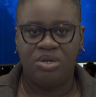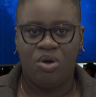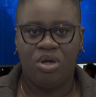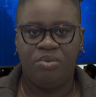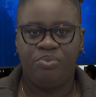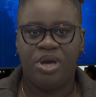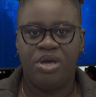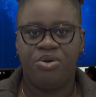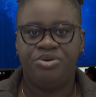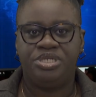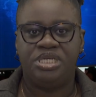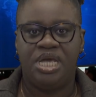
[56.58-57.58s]
on
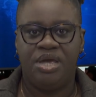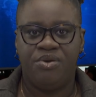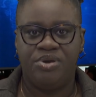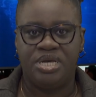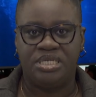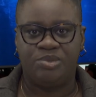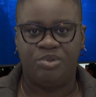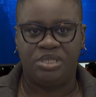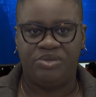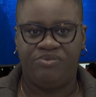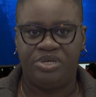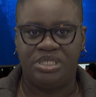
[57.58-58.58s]
priority areas
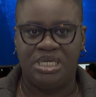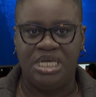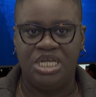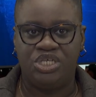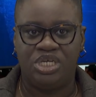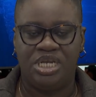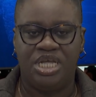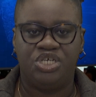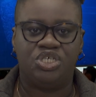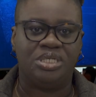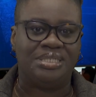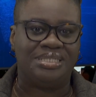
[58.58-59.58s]
specific to each
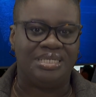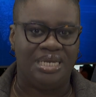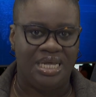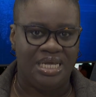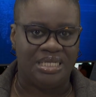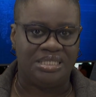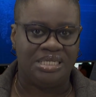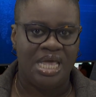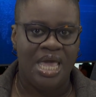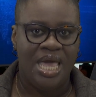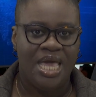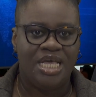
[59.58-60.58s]
nation's needs.
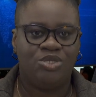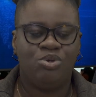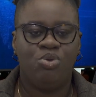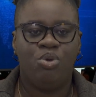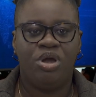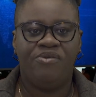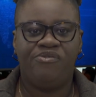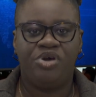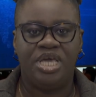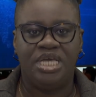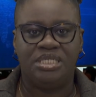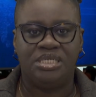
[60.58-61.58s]
It will run for
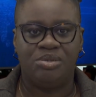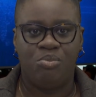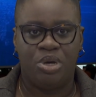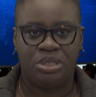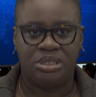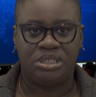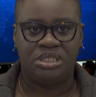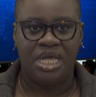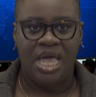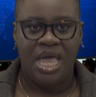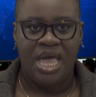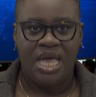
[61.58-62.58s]
18 months.
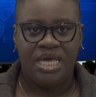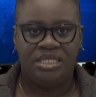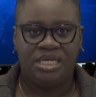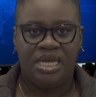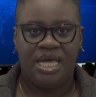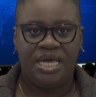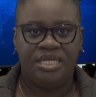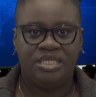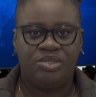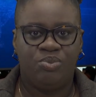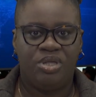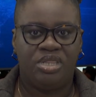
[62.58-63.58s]
It
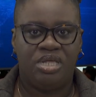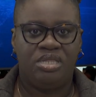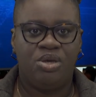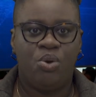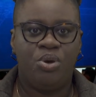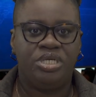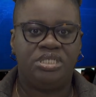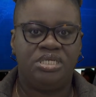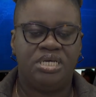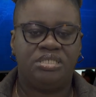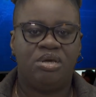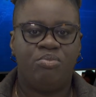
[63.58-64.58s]
aligns with the
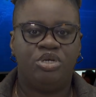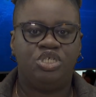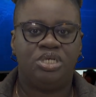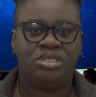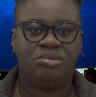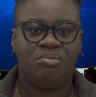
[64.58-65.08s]
OECS Commission's